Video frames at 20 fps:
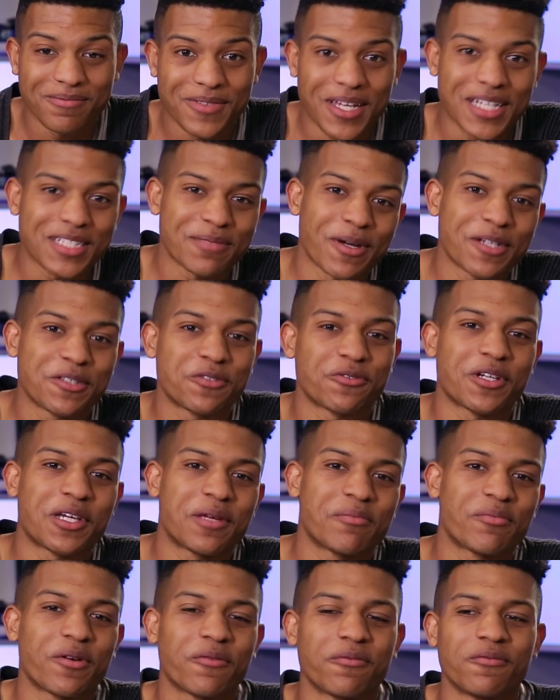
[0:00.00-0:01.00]
That's my
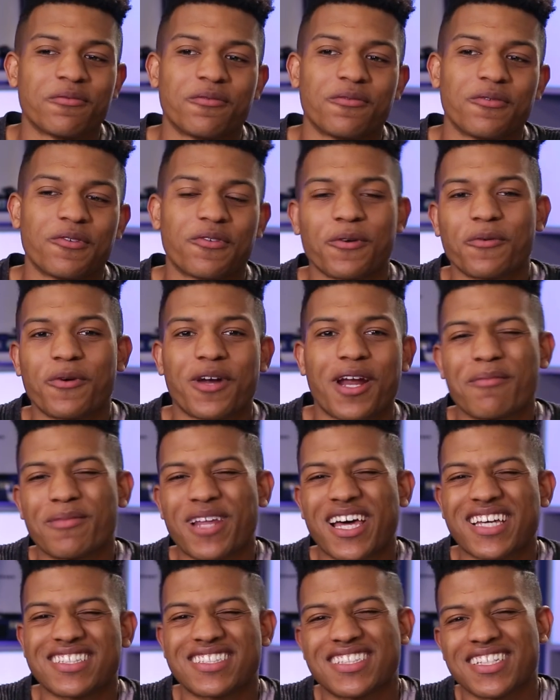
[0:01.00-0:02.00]
dream, but for when I'm
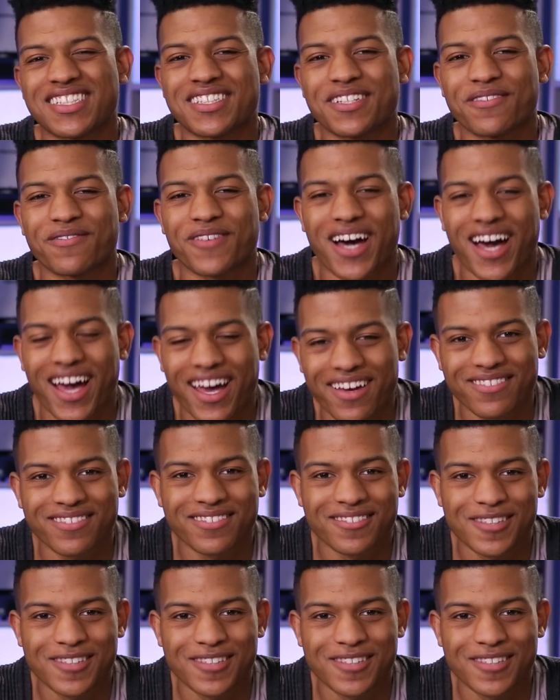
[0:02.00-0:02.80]
like sixty-five.